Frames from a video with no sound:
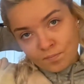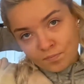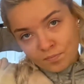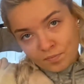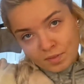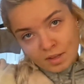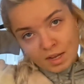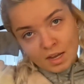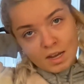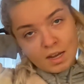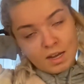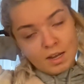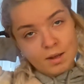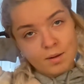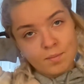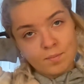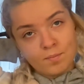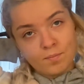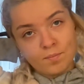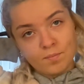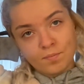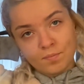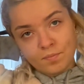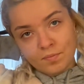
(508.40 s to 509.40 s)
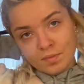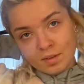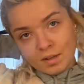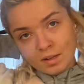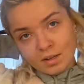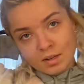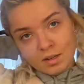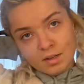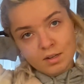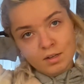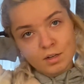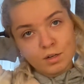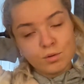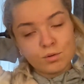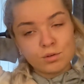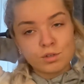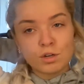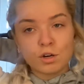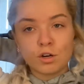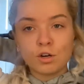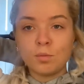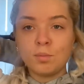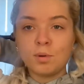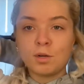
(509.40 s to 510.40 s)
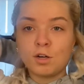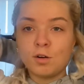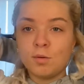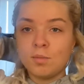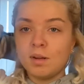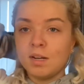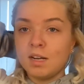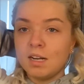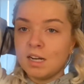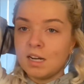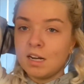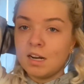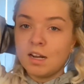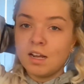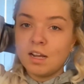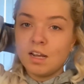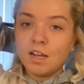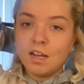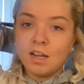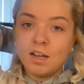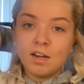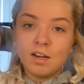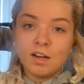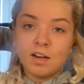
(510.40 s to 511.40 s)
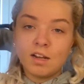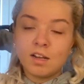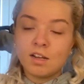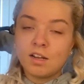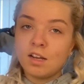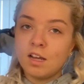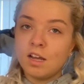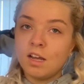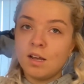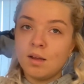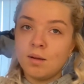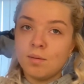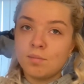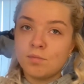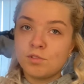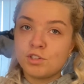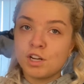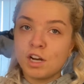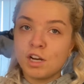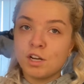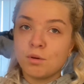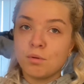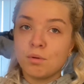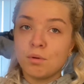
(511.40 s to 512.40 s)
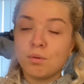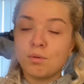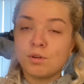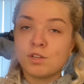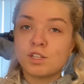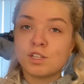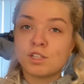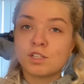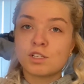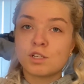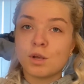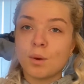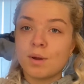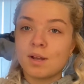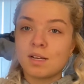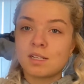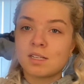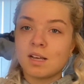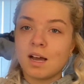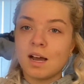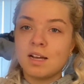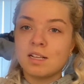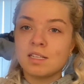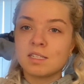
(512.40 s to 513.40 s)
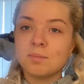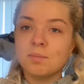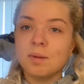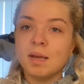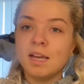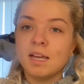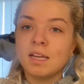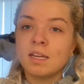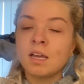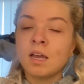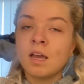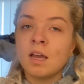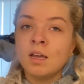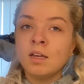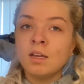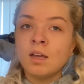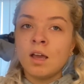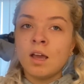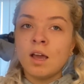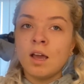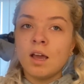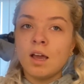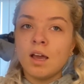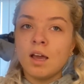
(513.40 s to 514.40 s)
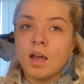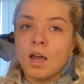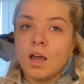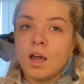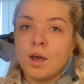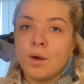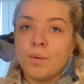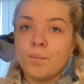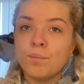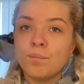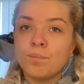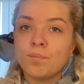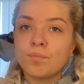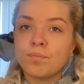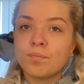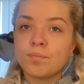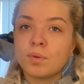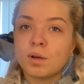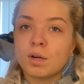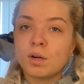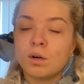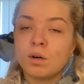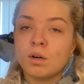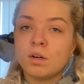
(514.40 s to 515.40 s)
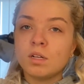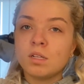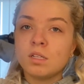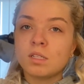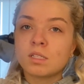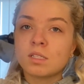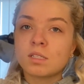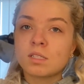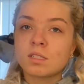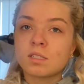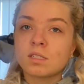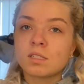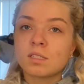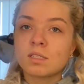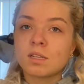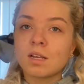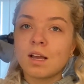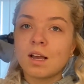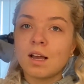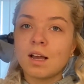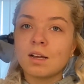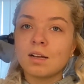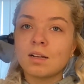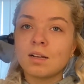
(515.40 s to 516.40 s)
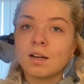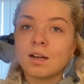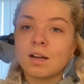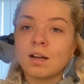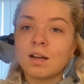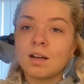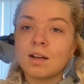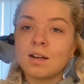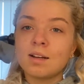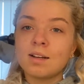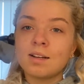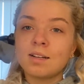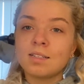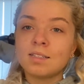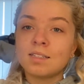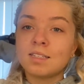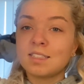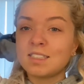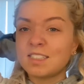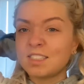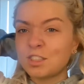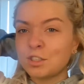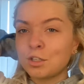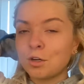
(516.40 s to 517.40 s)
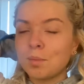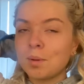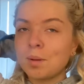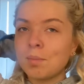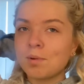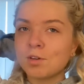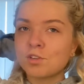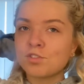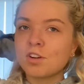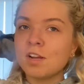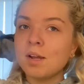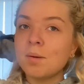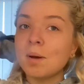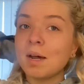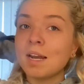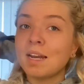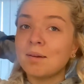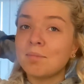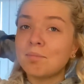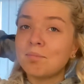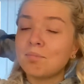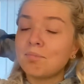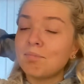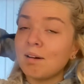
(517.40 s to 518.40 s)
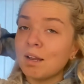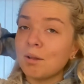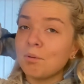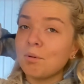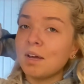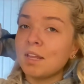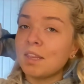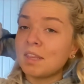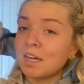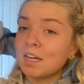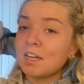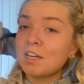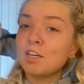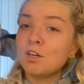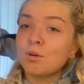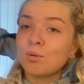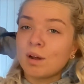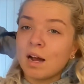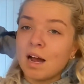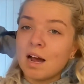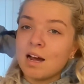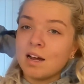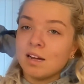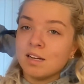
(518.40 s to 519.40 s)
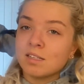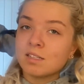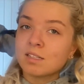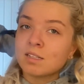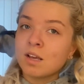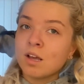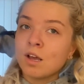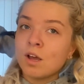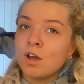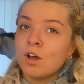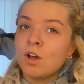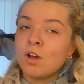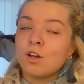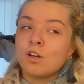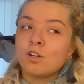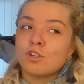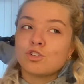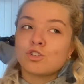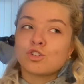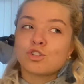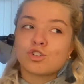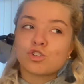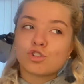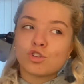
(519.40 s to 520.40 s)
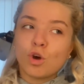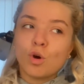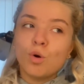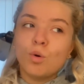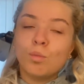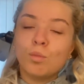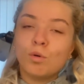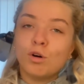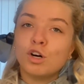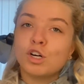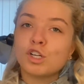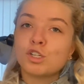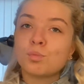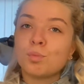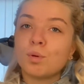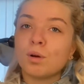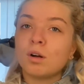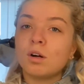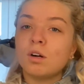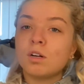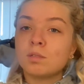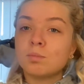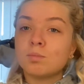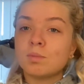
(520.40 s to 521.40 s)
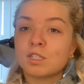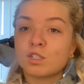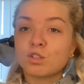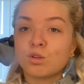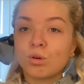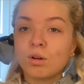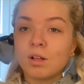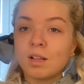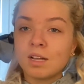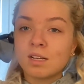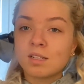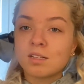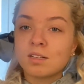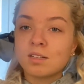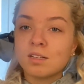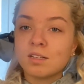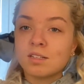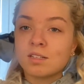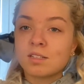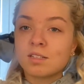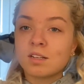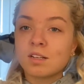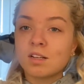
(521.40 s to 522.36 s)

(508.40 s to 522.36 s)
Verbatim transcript: um, new stock will be coming in um, January, which is so exciting to me. Um, because this has sort of been my dream. And by the way, thank you guys so much because my sunglasses,